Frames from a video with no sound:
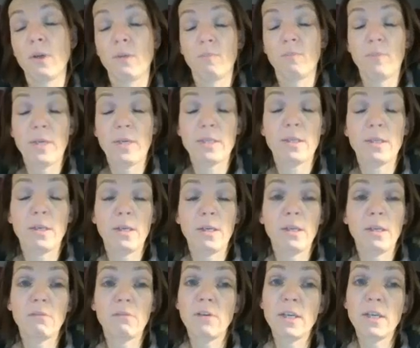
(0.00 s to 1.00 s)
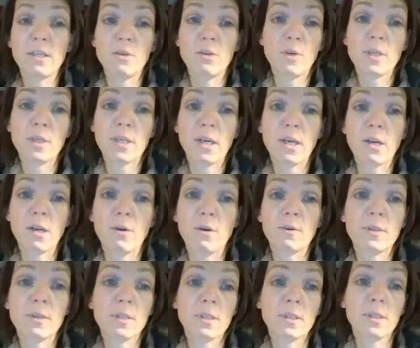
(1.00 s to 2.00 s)
basically create your entire
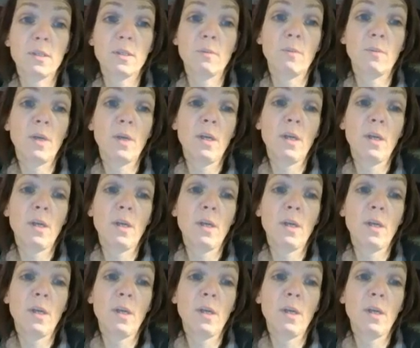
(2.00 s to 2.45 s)
coding system